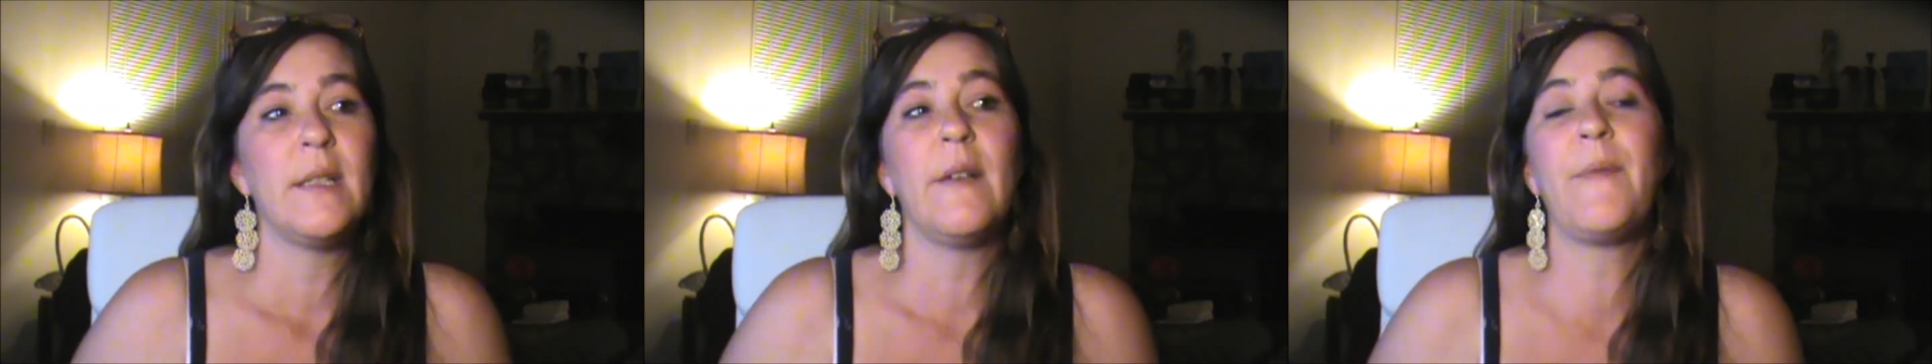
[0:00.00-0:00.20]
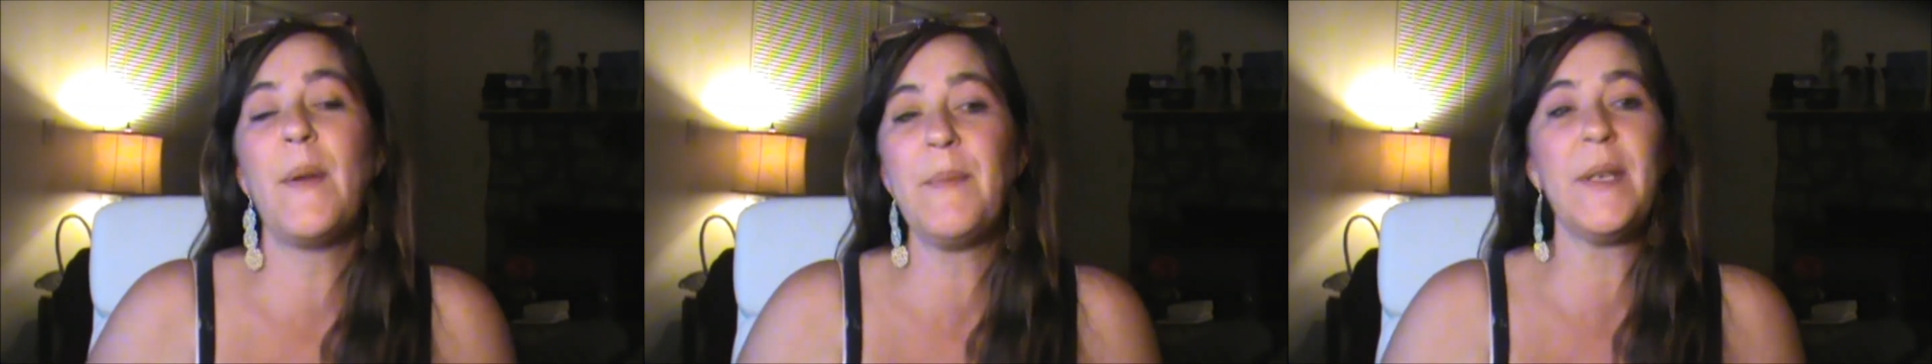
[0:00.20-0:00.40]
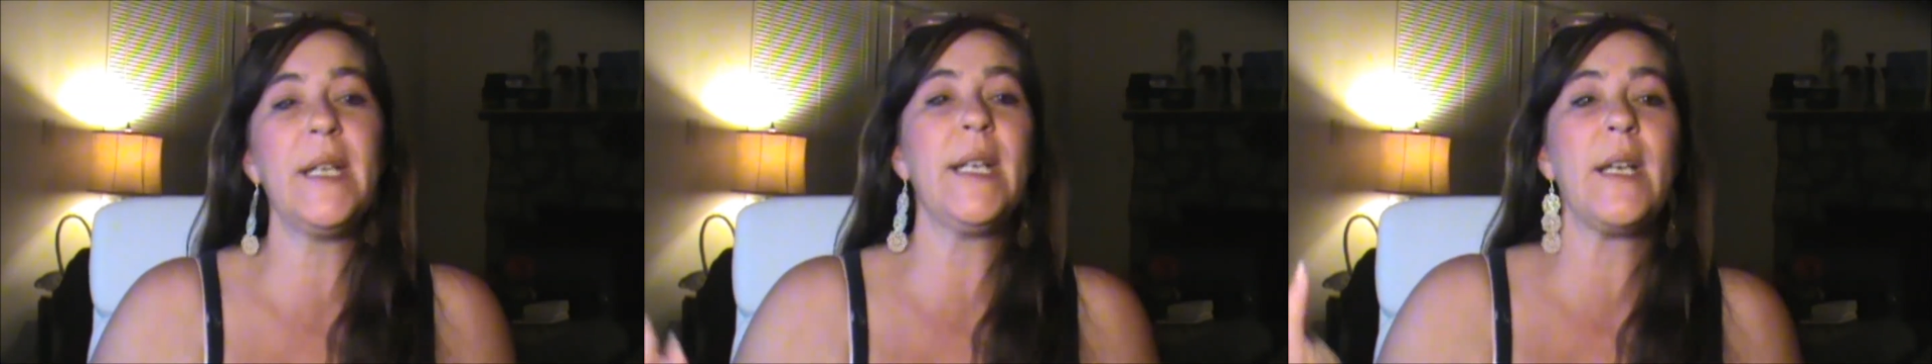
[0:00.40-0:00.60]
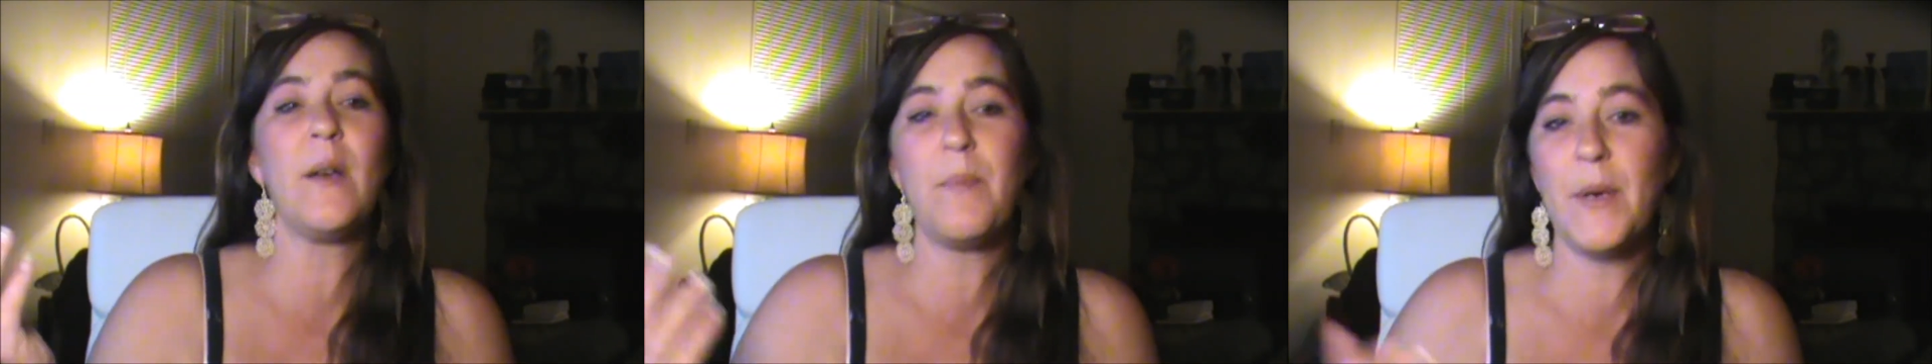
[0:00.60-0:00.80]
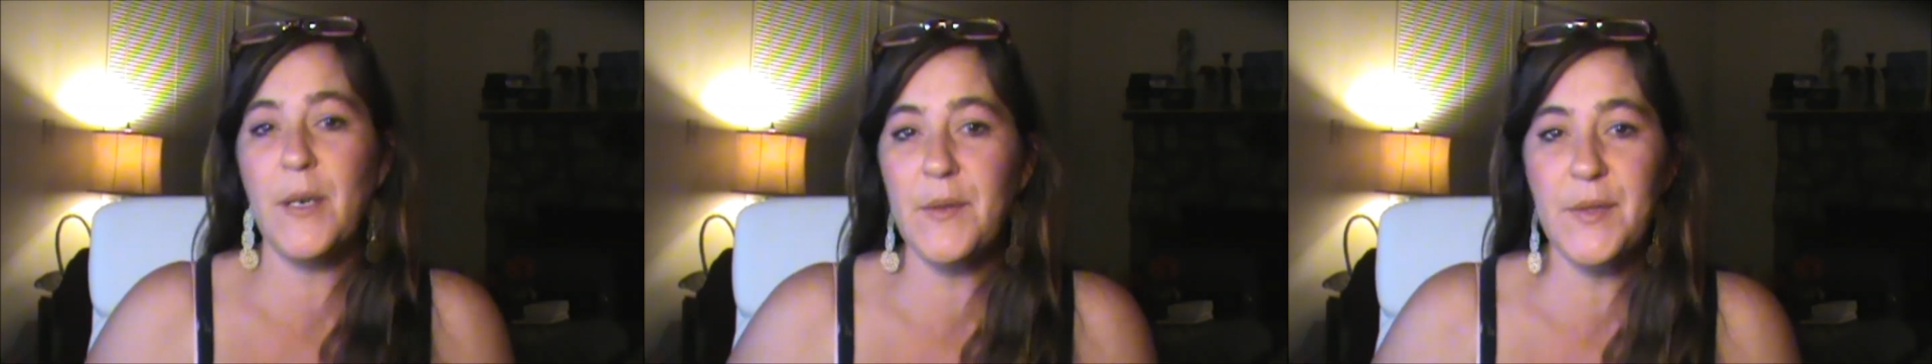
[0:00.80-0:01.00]
if I'm going to
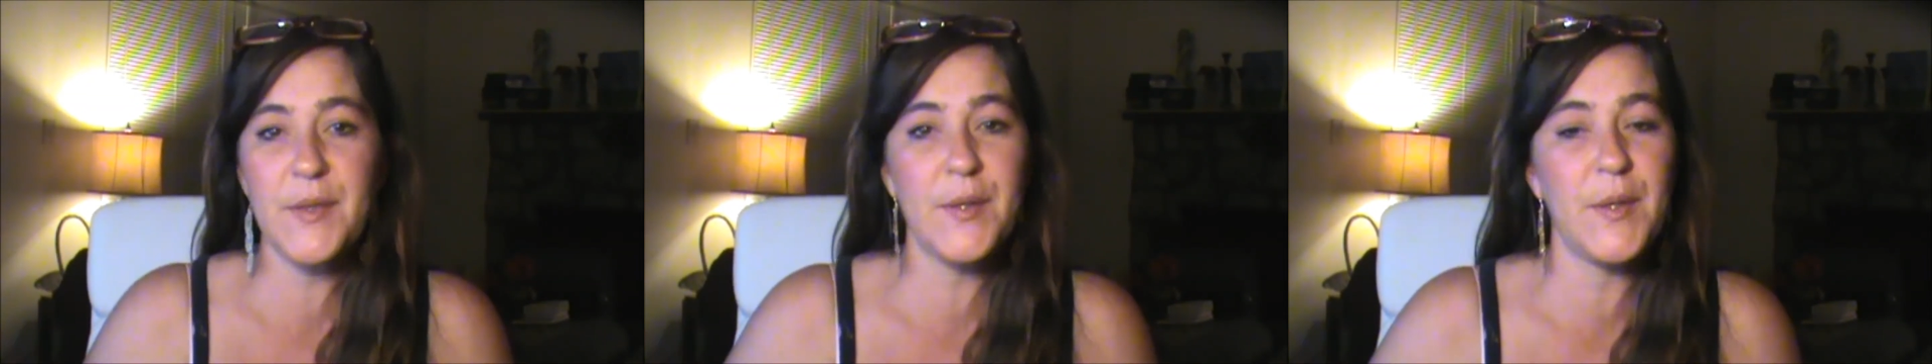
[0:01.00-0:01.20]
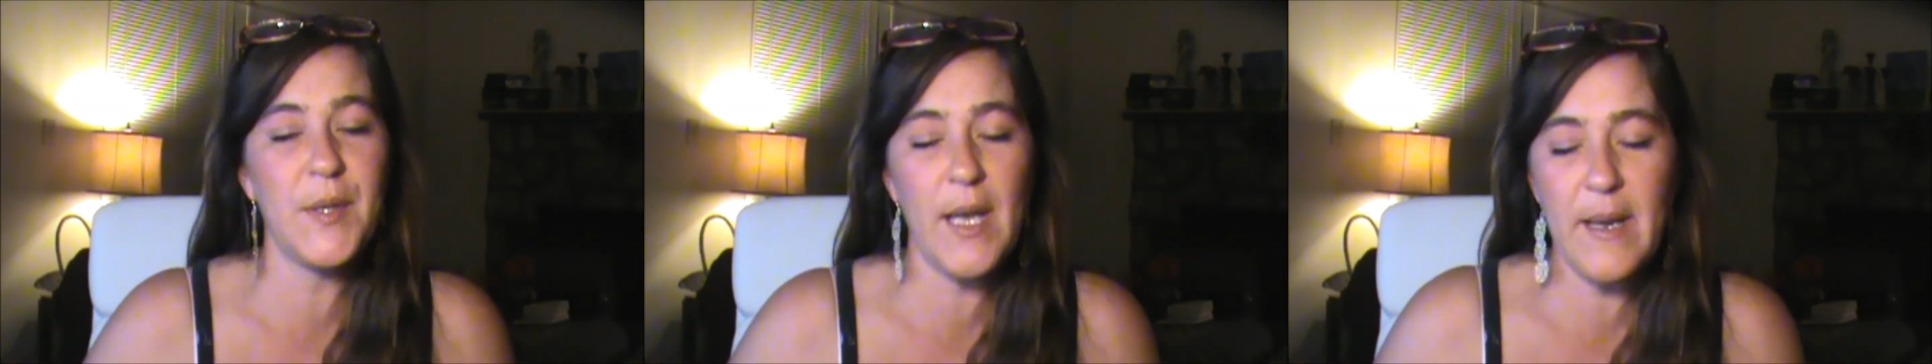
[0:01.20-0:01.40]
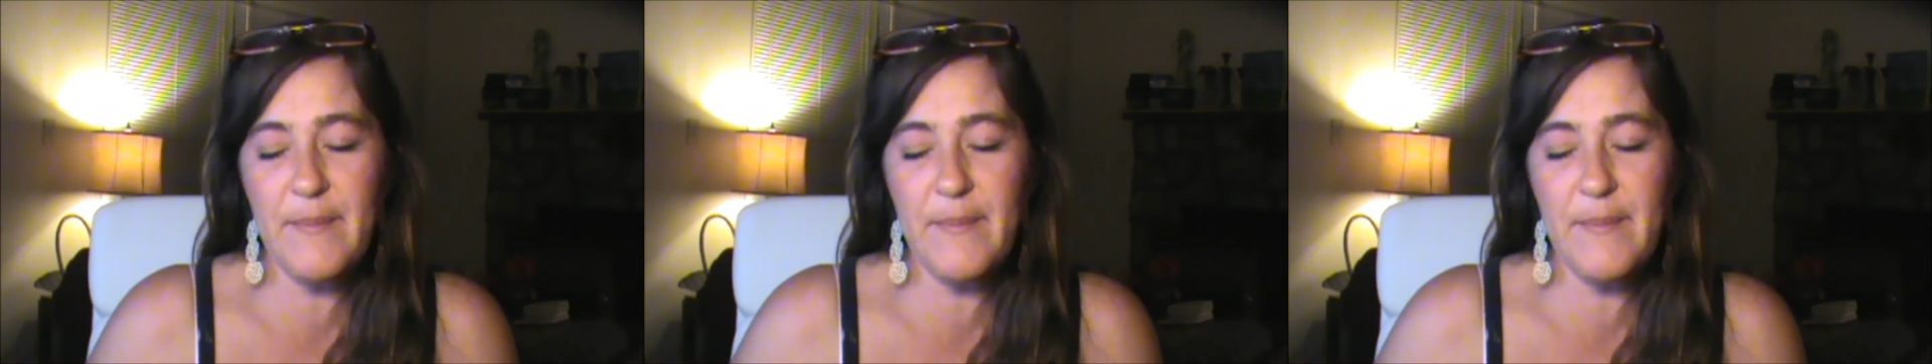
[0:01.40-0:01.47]
go postal,